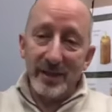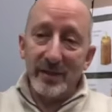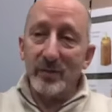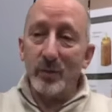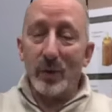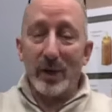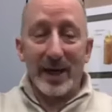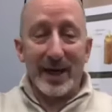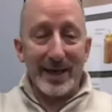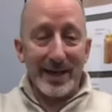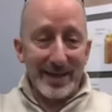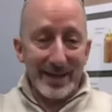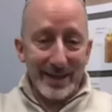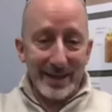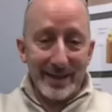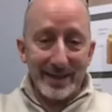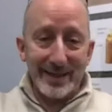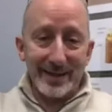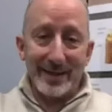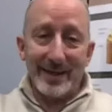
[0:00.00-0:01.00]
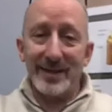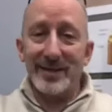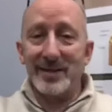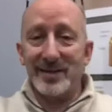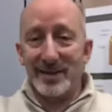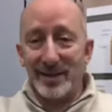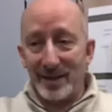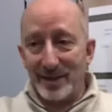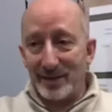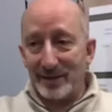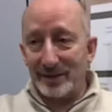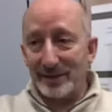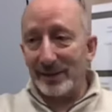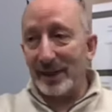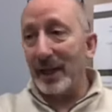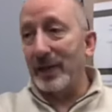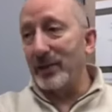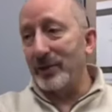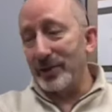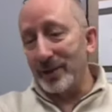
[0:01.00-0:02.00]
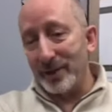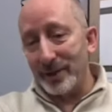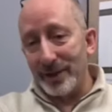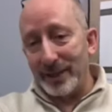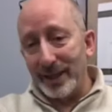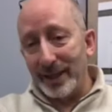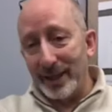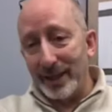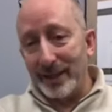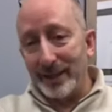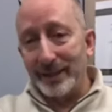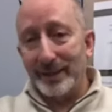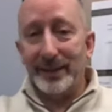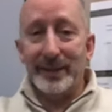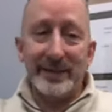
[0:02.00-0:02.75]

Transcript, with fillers: what I need, I sell, I order it again,